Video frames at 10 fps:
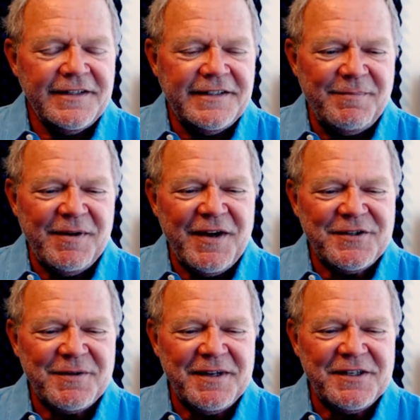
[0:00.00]
Deep
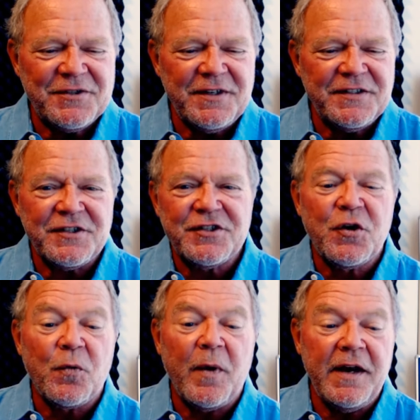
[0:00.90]
Adventure Ministries is
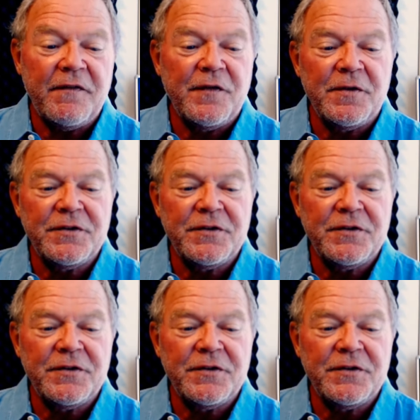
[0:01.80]
grateful